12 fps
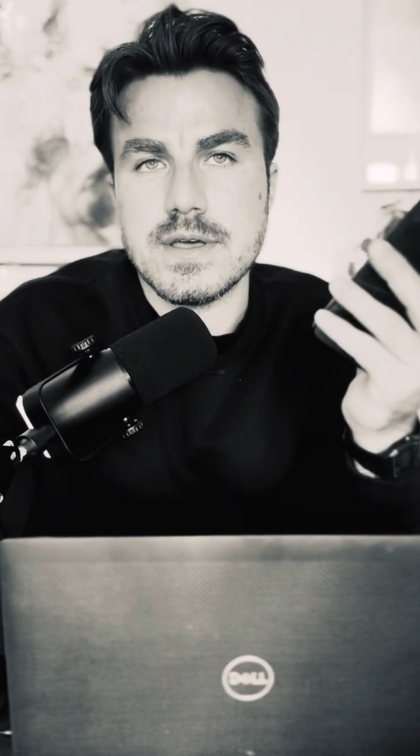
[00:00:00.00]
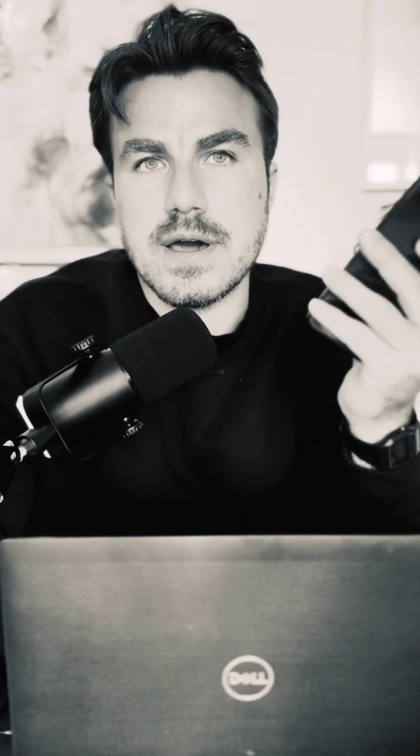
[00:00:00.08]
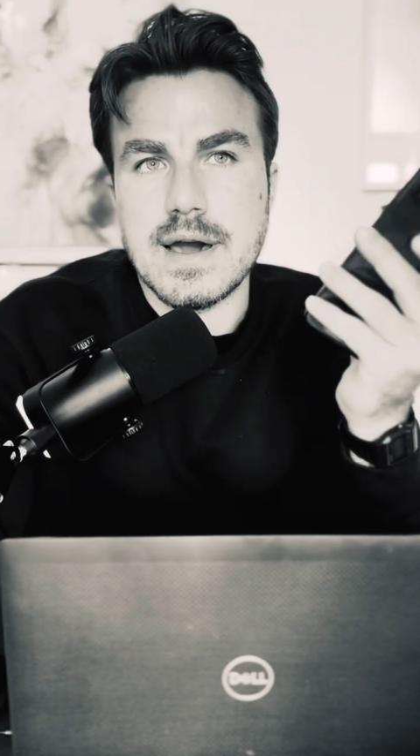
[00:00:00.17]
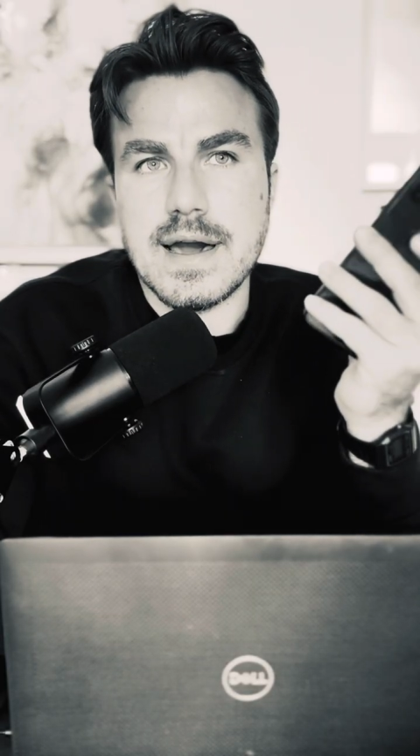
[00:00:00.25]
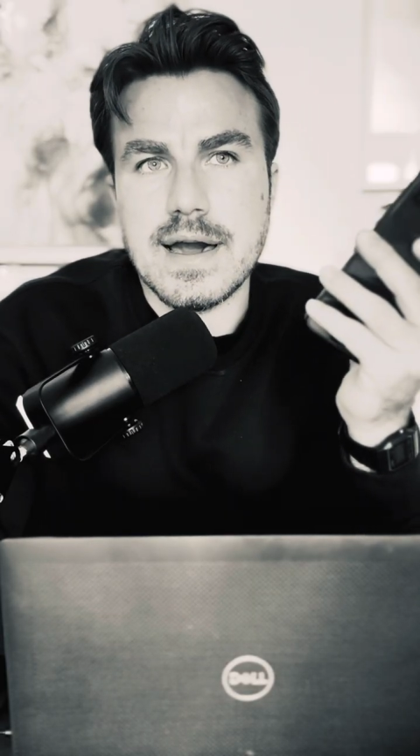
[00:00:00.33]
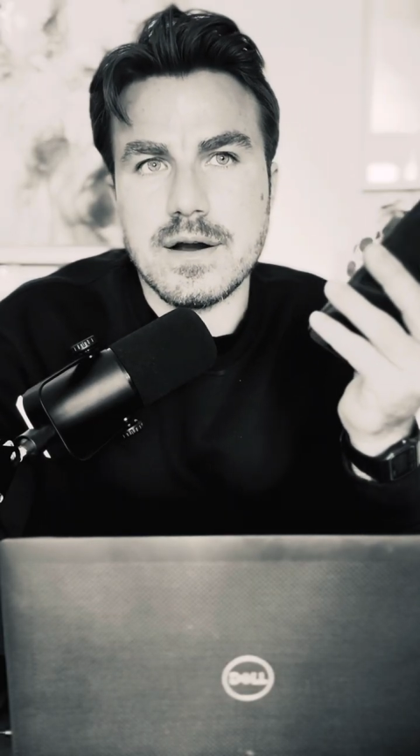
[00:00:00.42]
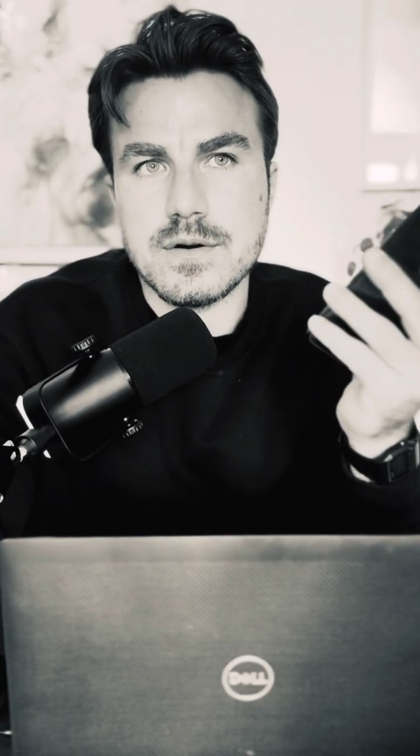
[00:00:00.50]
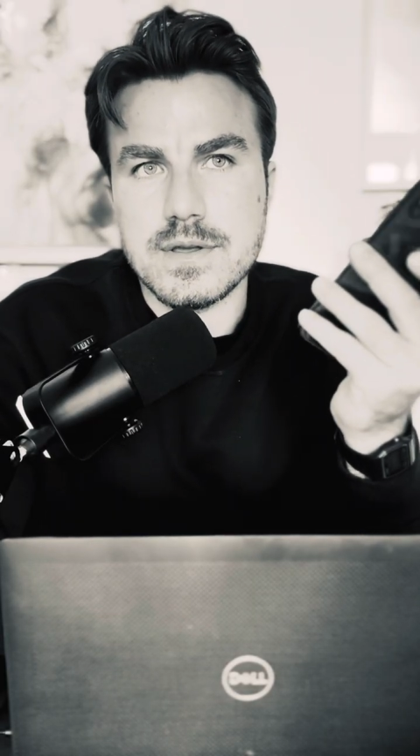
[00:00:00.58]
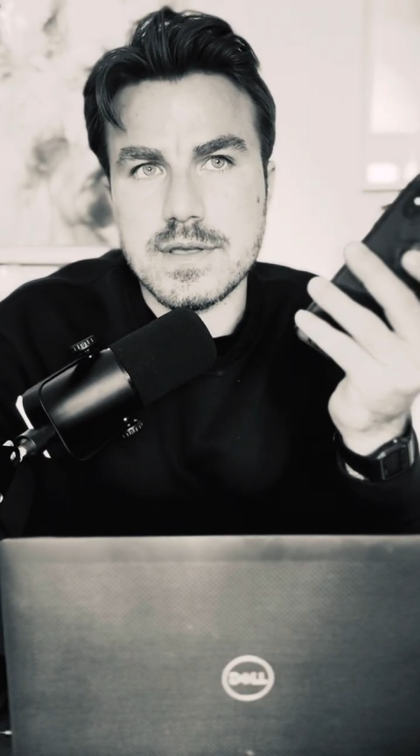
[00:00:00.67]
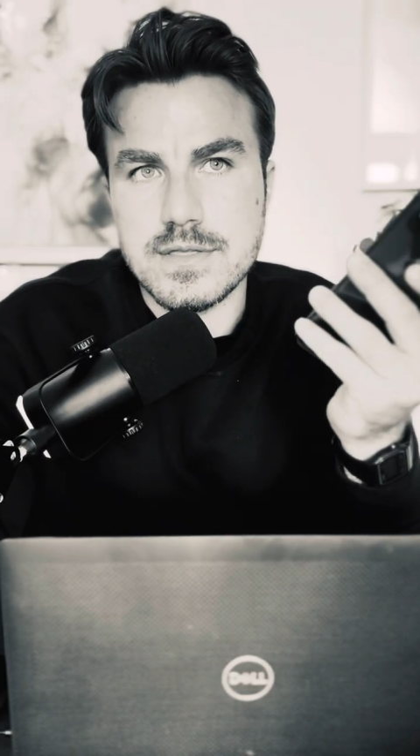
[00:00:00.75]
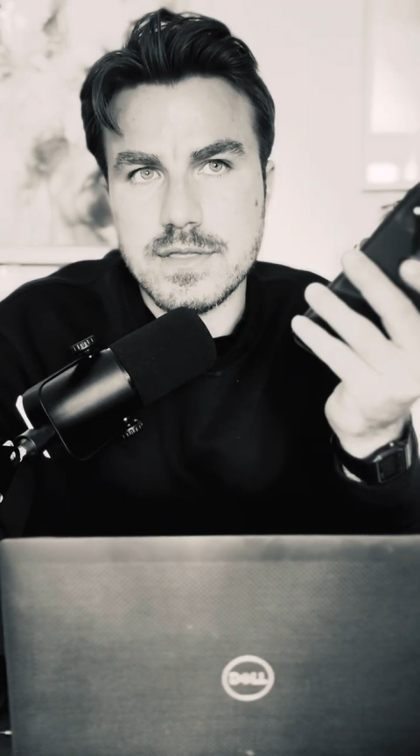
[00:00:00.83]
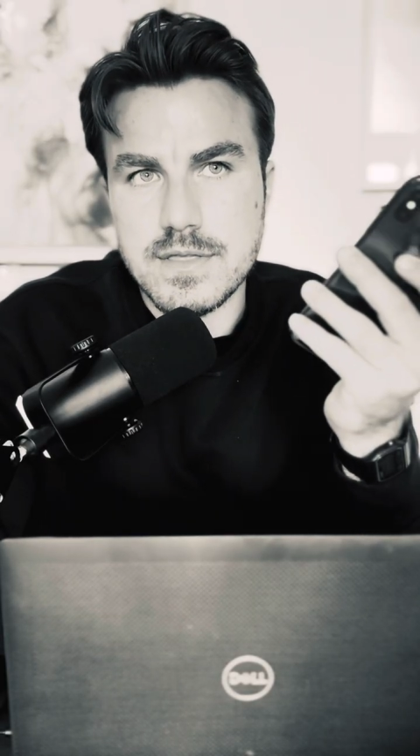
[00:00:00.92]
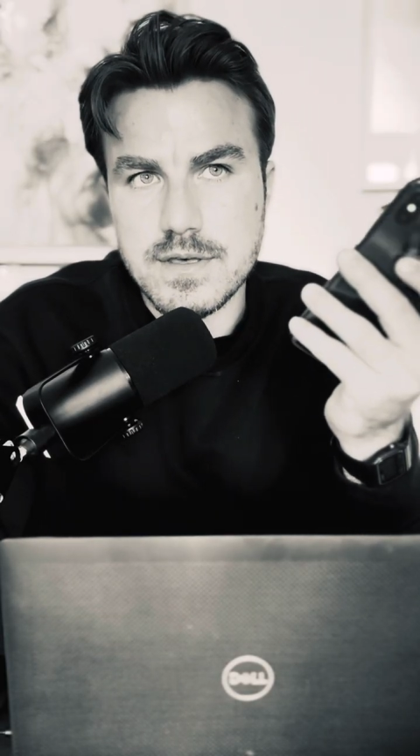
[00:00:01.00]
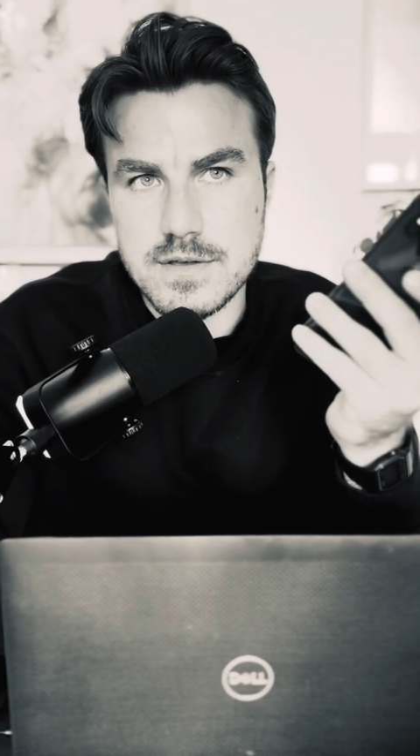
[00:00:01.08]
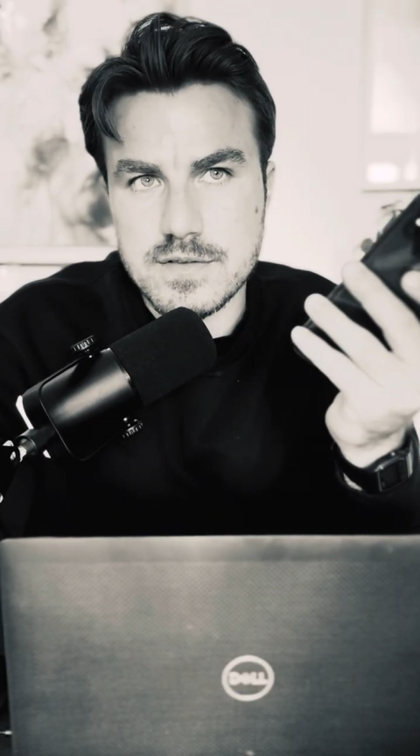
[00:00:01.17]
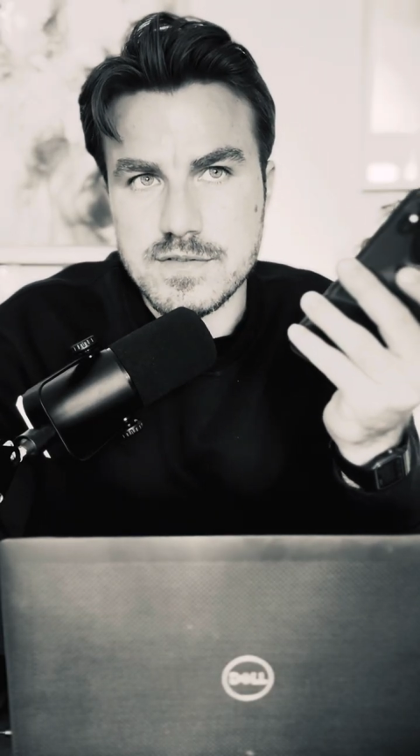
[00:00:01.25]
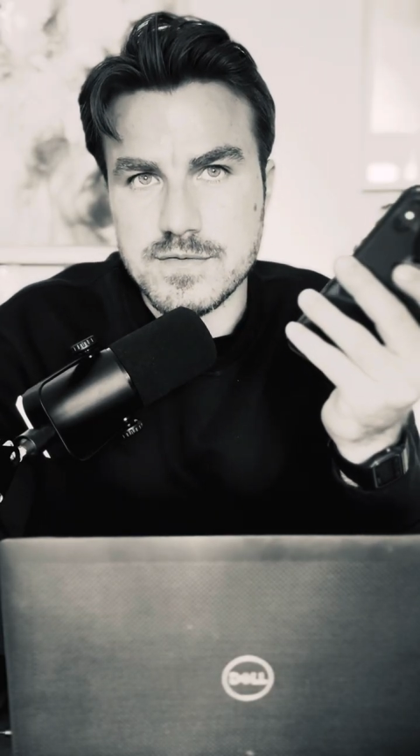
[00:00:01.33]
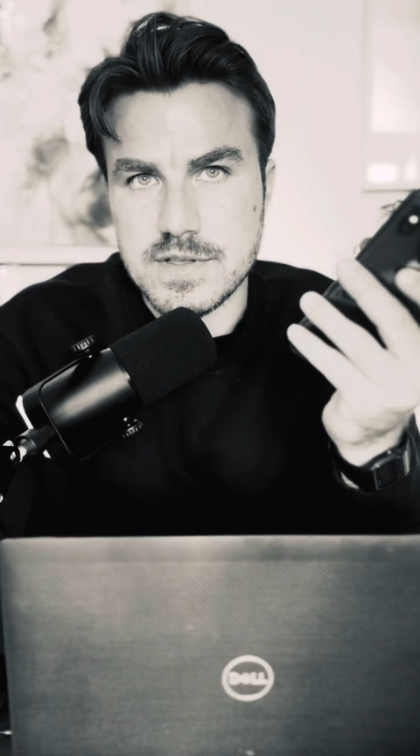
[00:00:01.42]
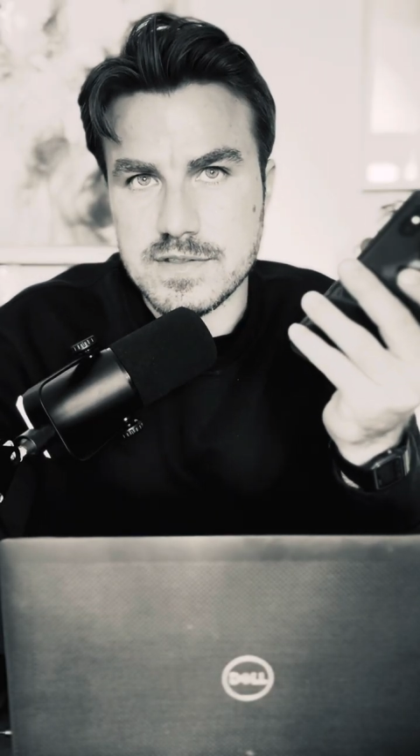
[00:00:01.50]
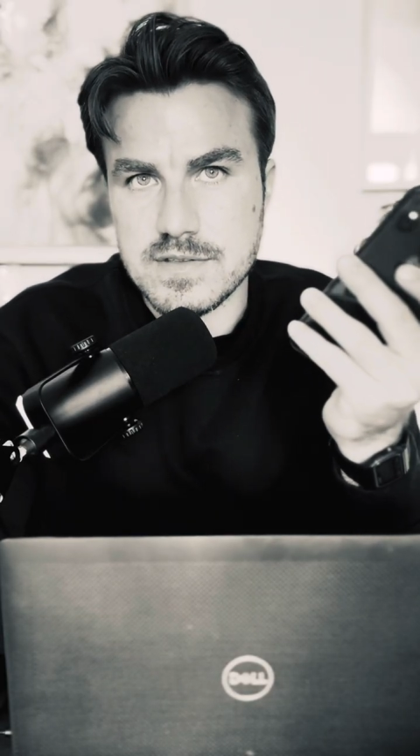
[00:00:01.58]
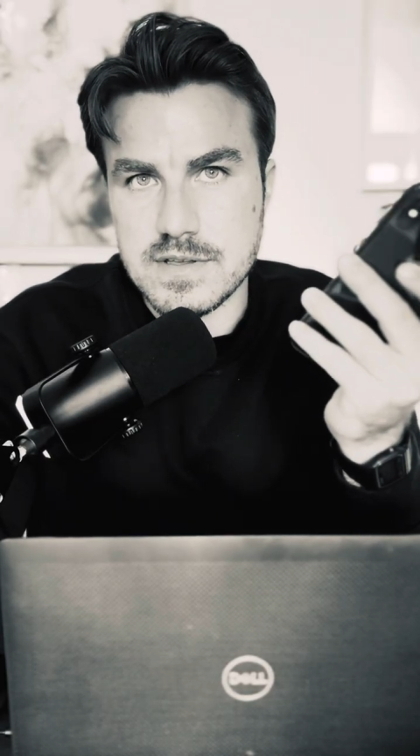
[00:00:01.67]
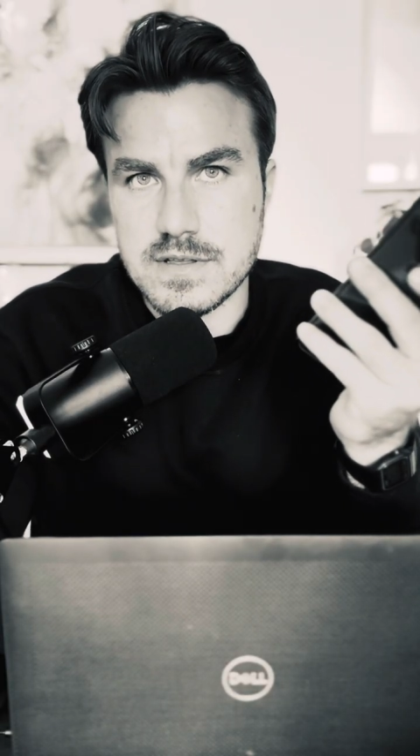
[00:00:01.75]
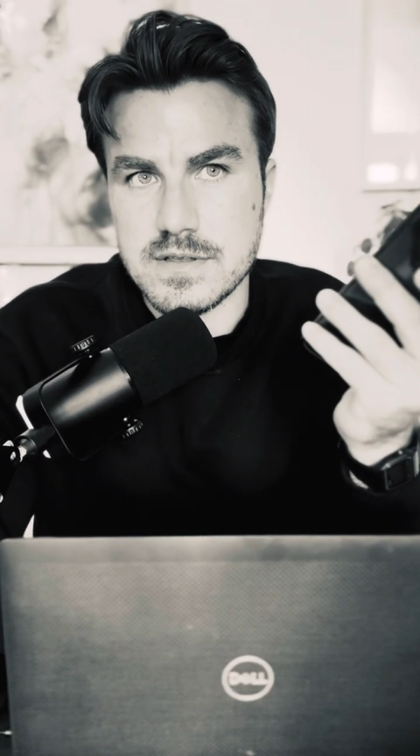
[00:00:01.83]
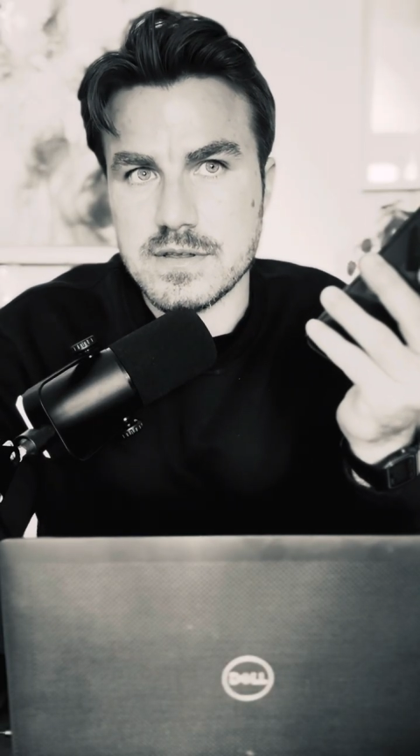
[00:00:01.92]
How could this fit in?